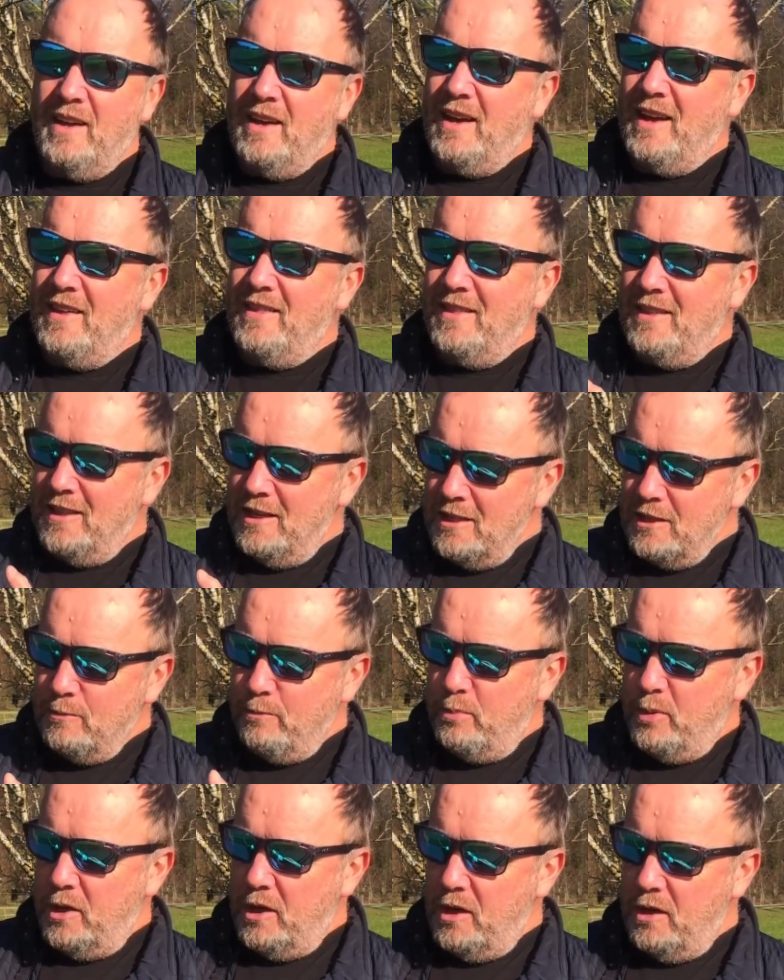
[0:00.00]
And this
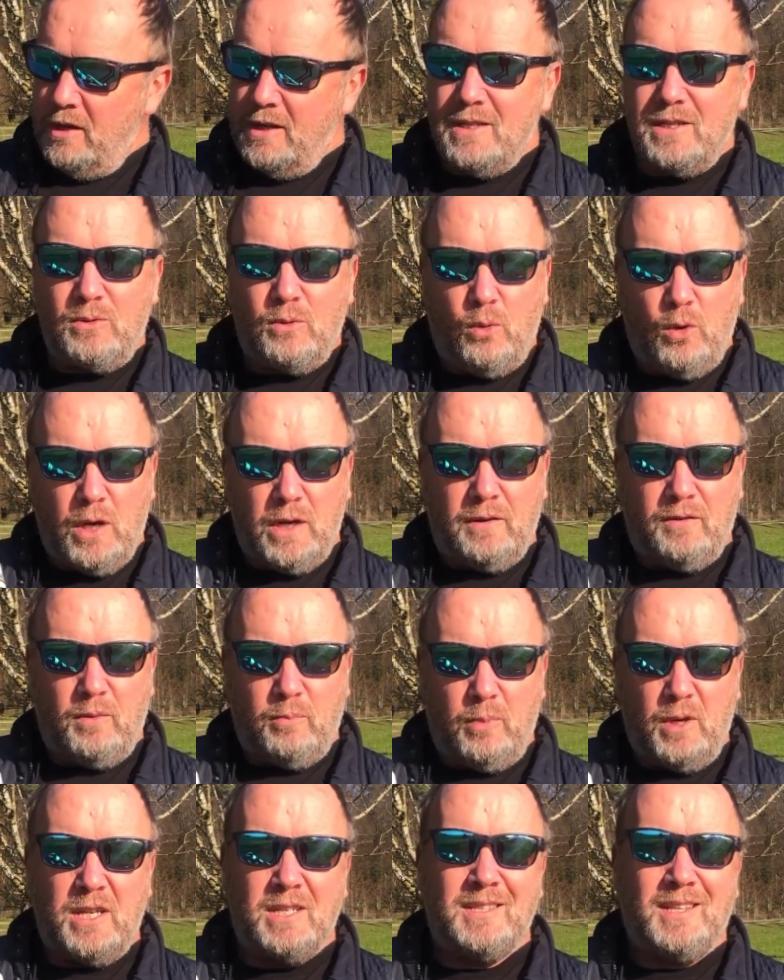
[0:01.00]
beer is one of the
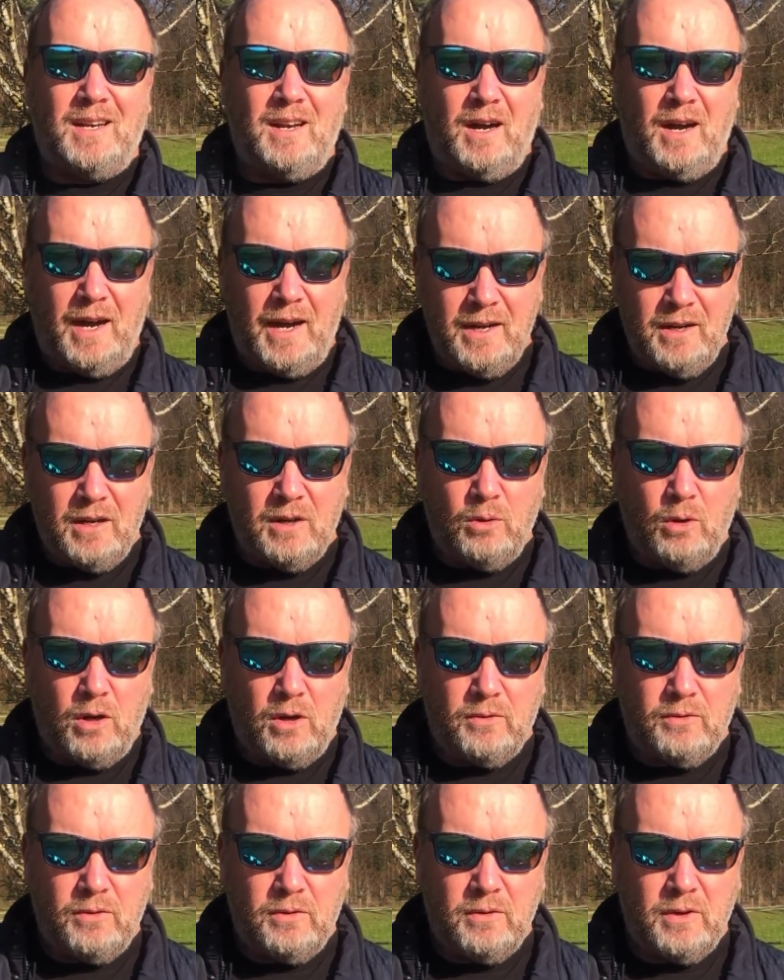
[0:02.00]
best that I know
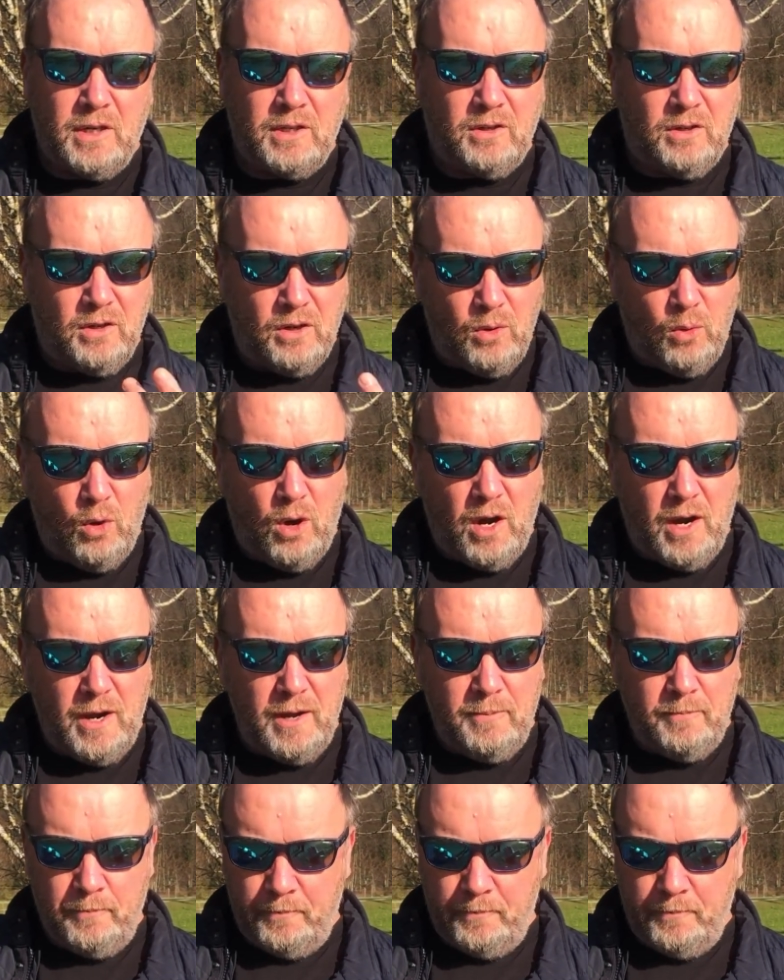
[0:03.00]
of. And you know why?